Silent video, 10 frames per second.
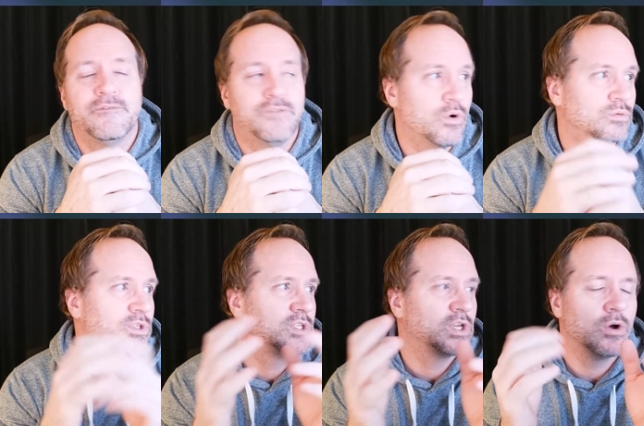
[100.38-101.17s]
uh,
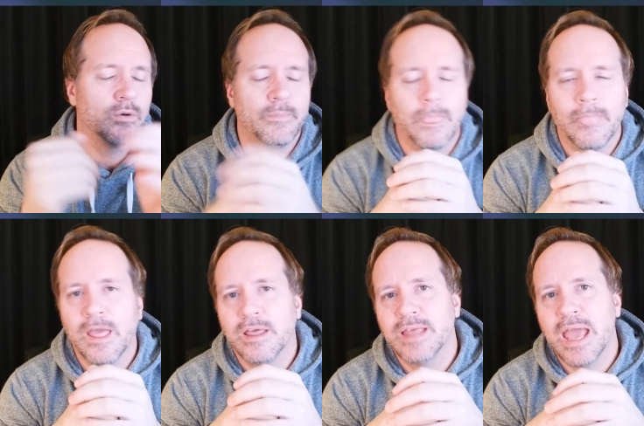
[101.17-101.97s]
phone. So
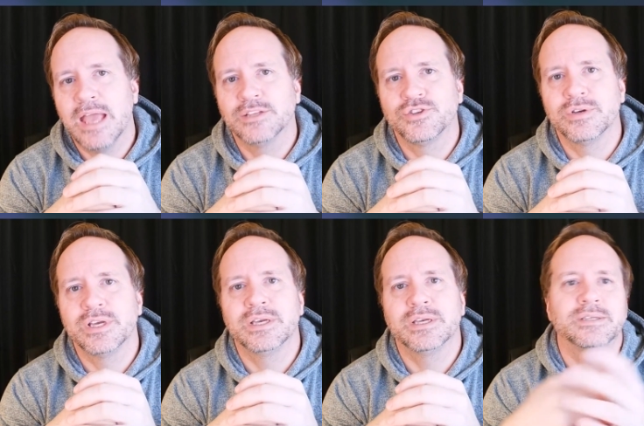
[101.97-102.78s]
the
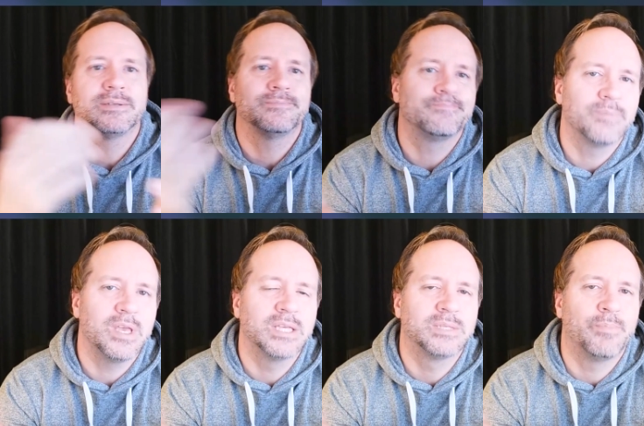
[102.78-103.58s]
answer is
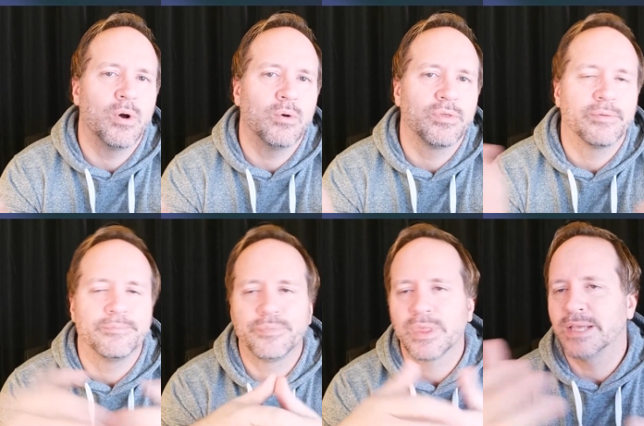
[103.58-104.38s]
it's both.